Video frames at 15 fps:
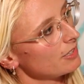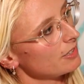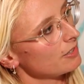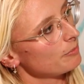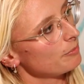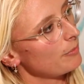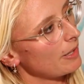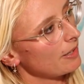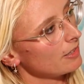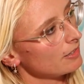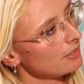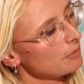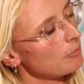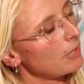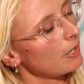the
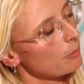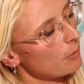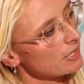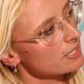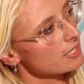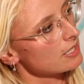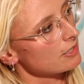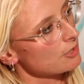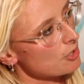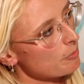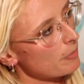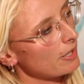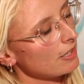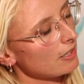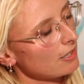paravans in
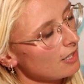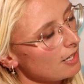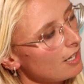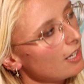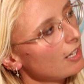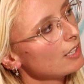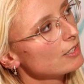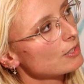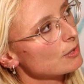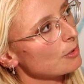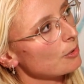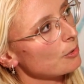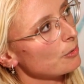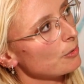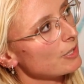Japan.
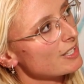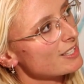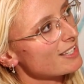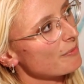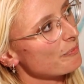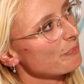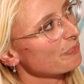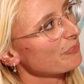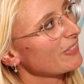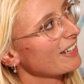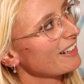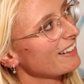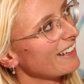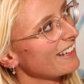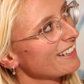So it's some
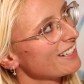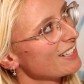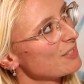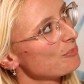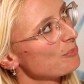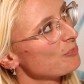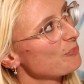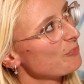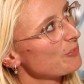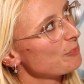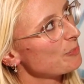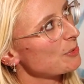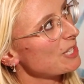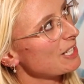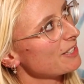like
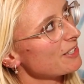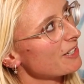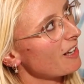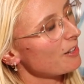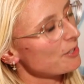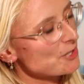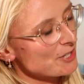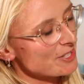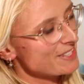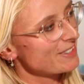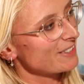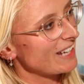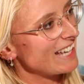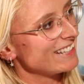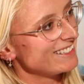putting the cultures
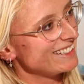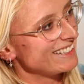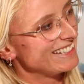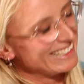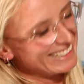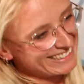together.